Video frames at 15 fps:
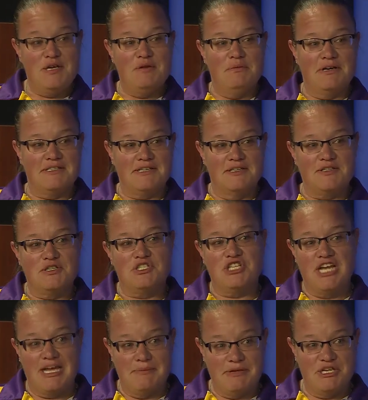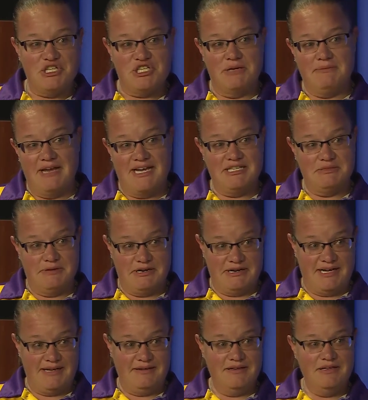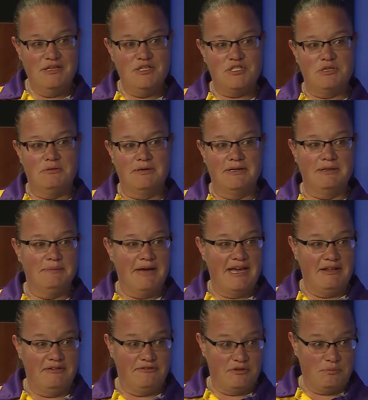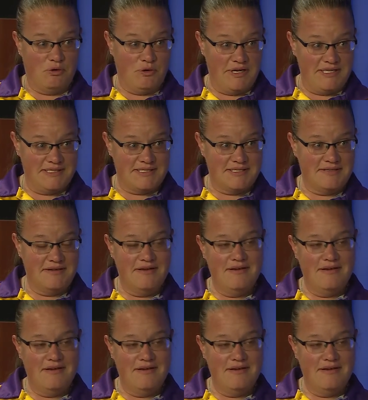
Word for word: But it's also championship night tomorrow night, so we're in the battle for points.